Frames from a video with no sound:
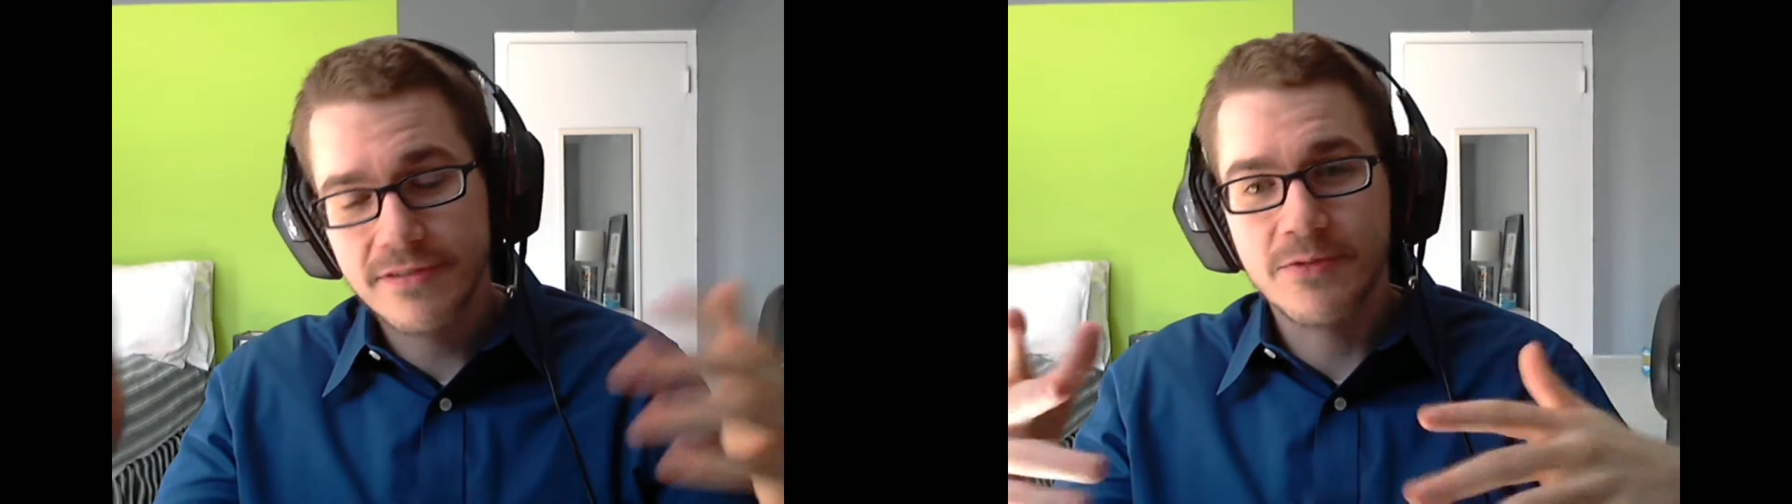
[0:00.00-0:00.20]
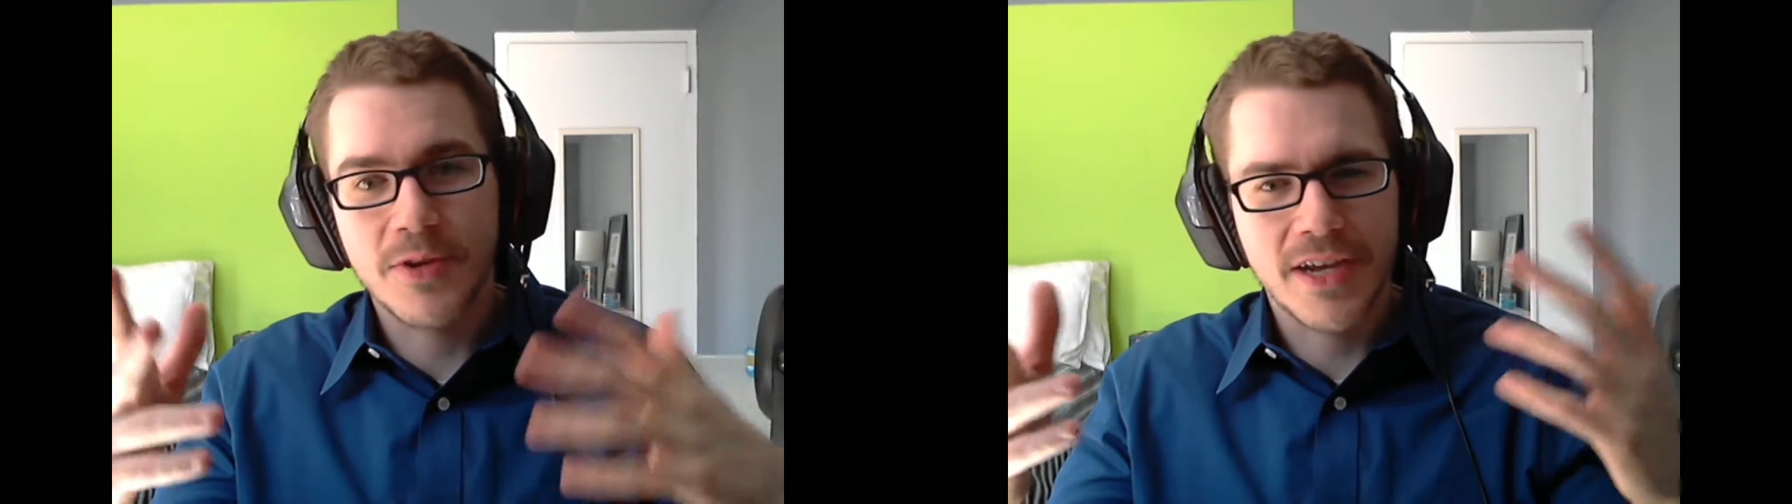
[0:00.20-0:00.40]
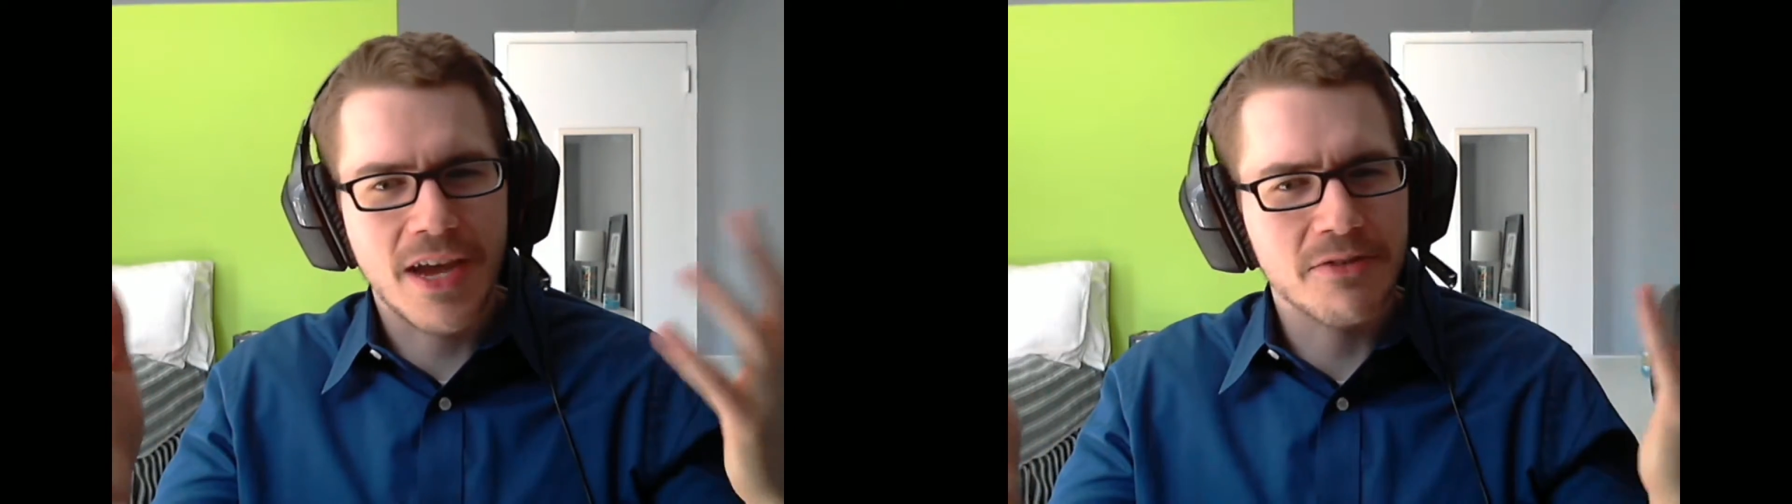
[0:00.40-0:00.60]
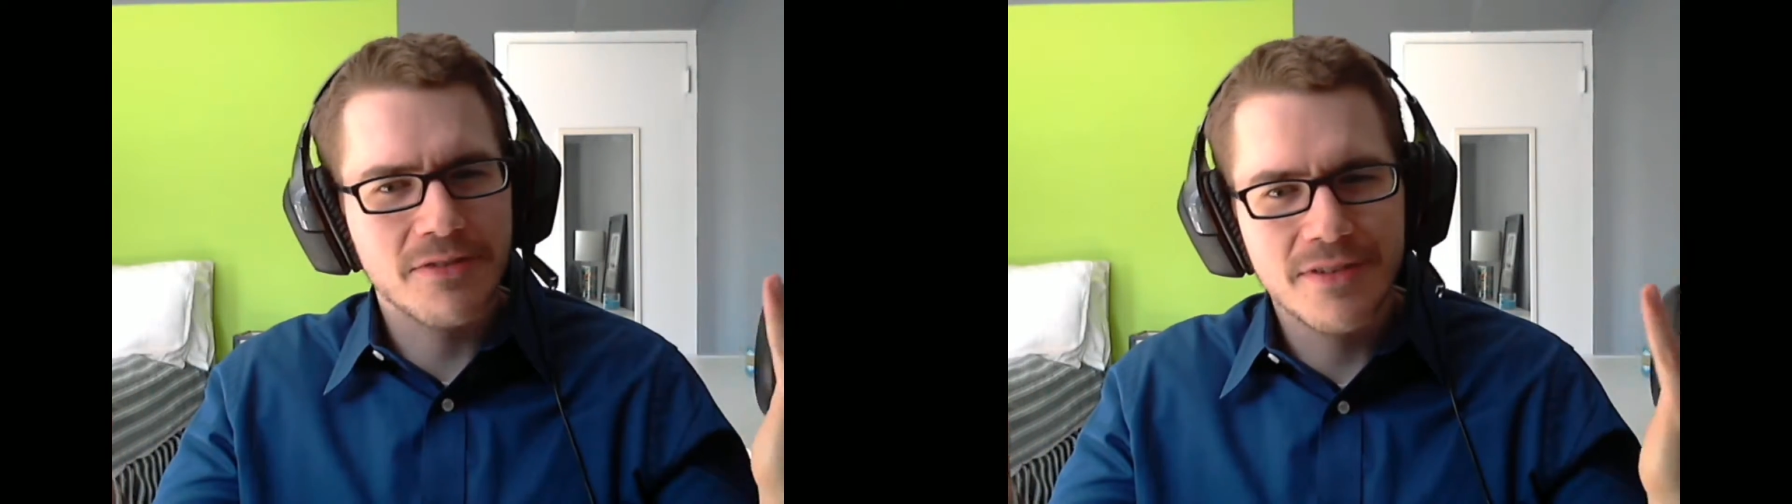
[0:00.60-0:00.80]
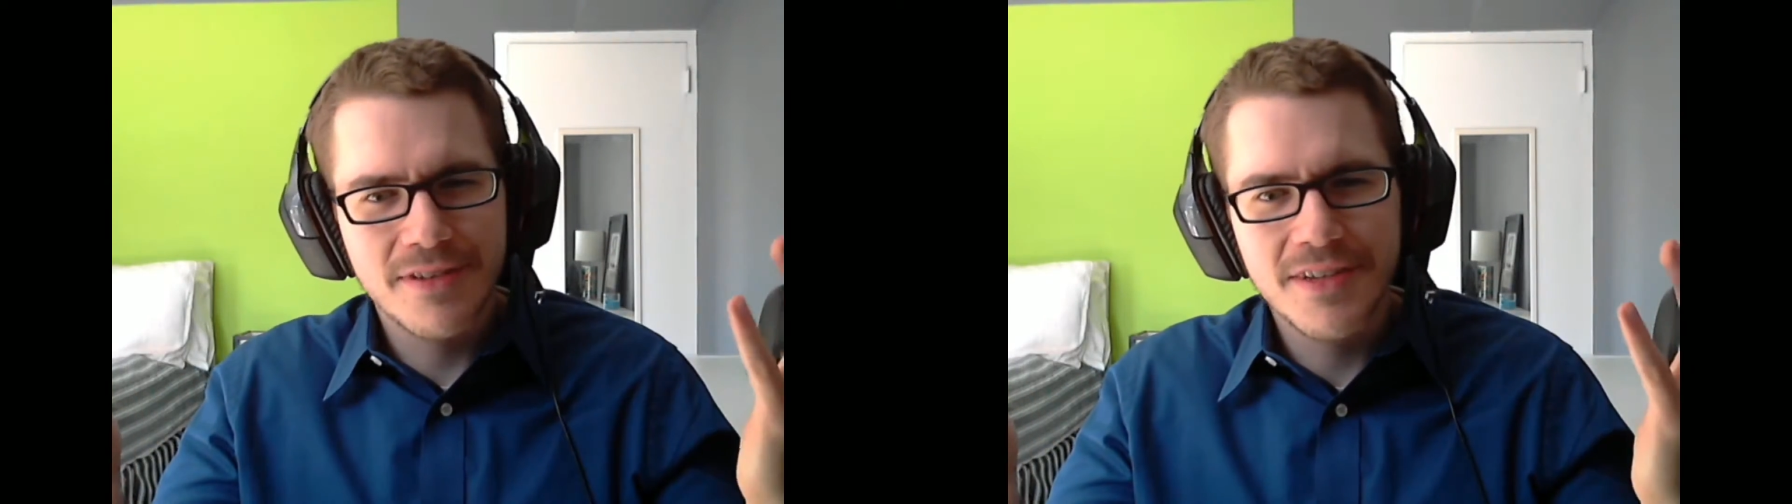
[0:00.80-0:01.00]
one account,
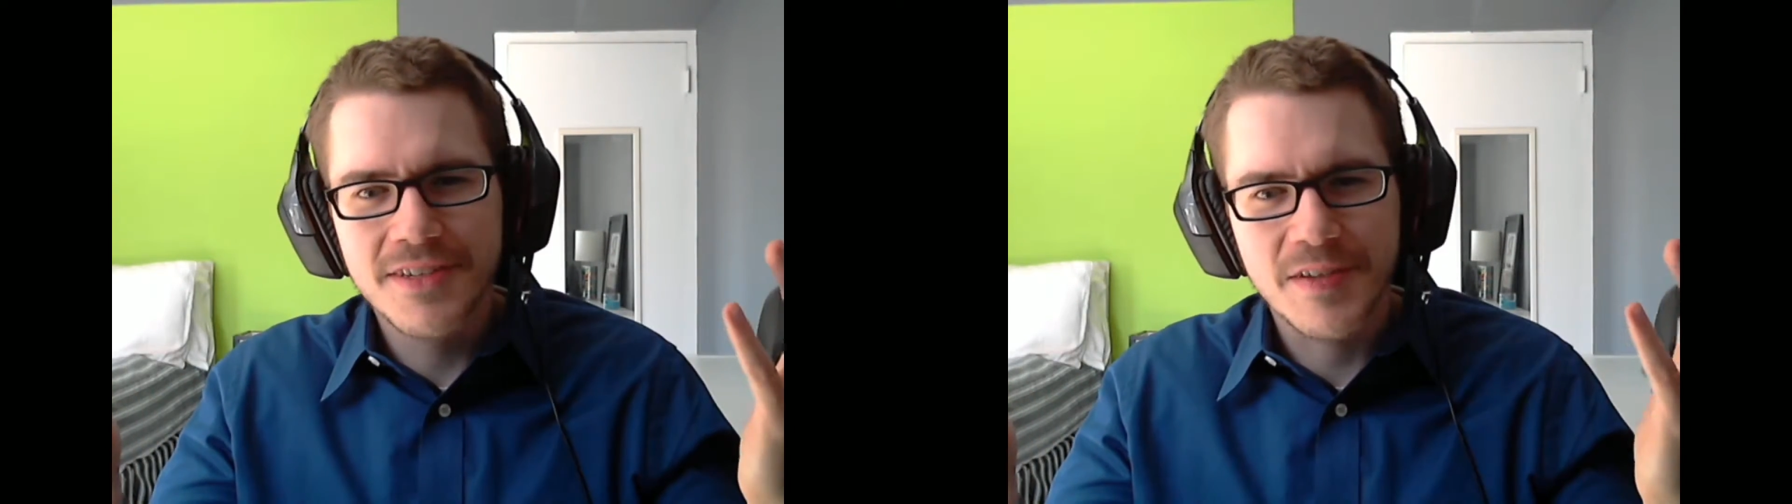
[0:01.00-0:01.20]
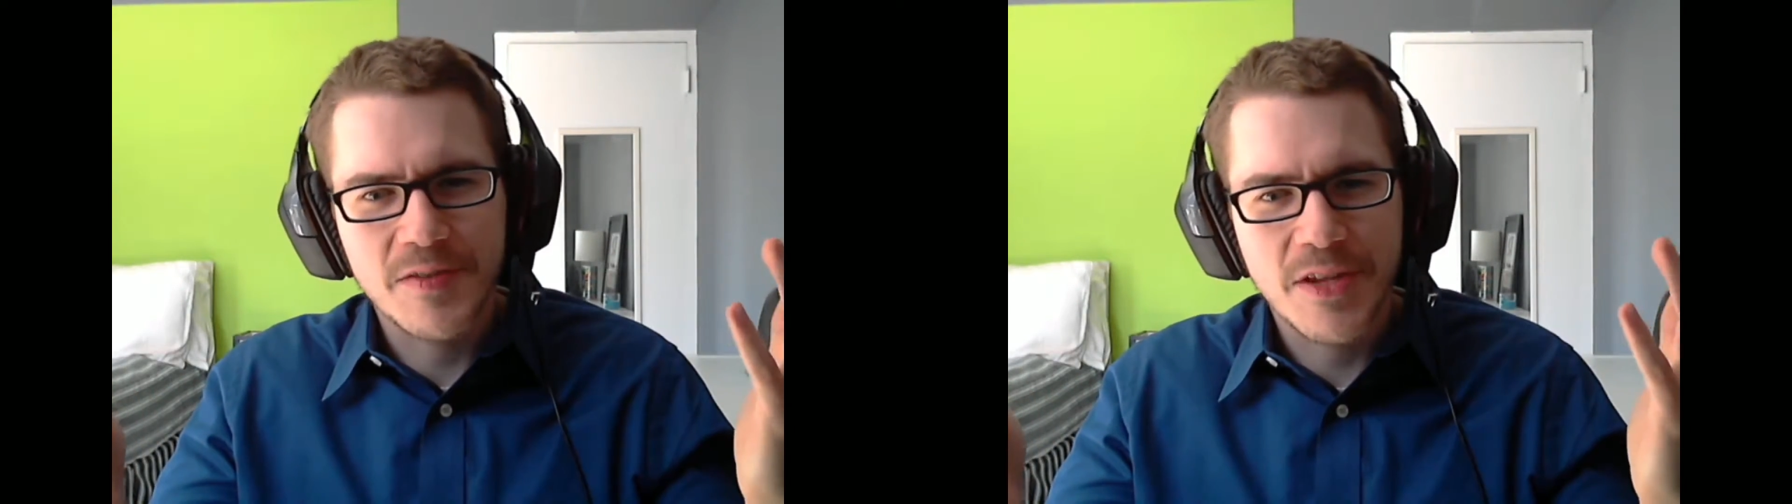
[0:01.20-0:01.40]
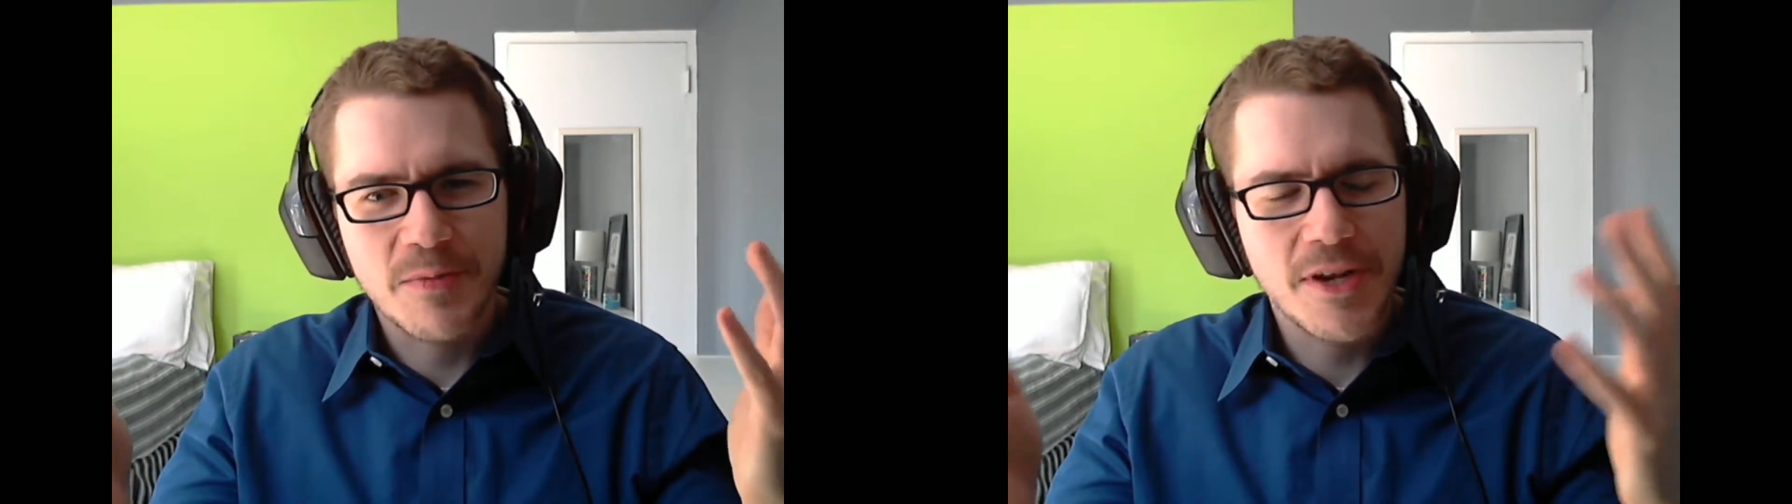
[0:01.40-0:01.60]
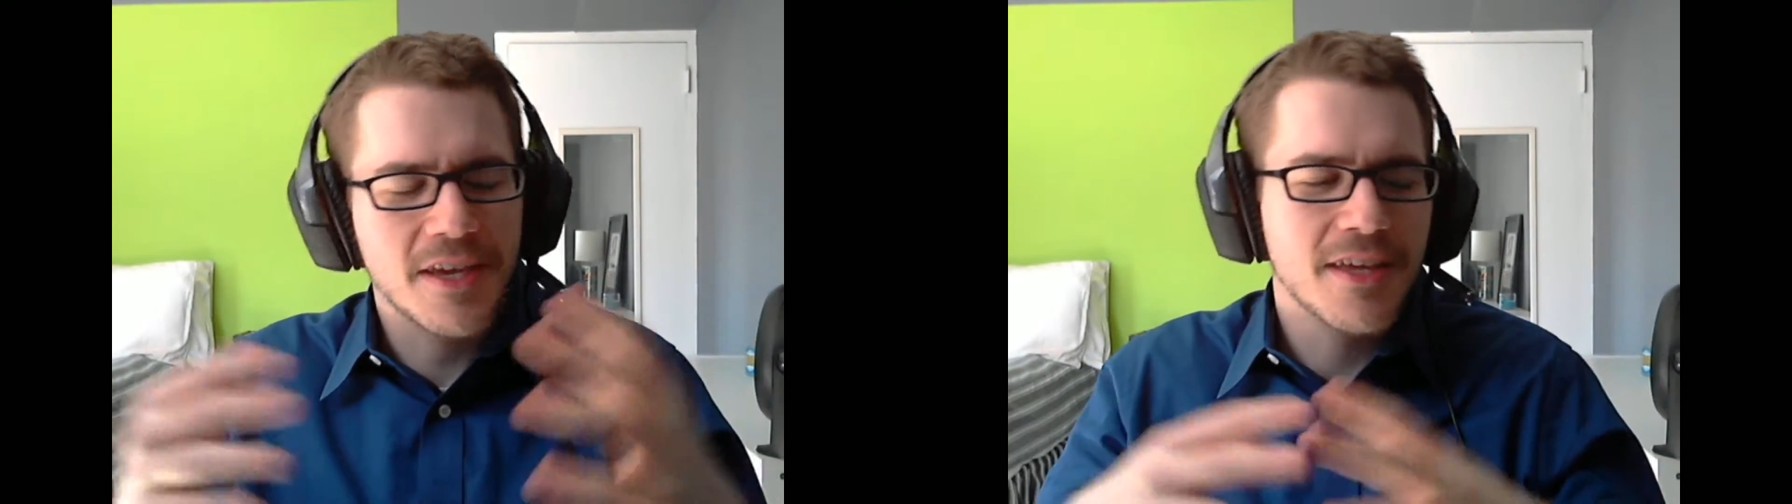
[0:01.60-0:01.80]
saves a lot of money.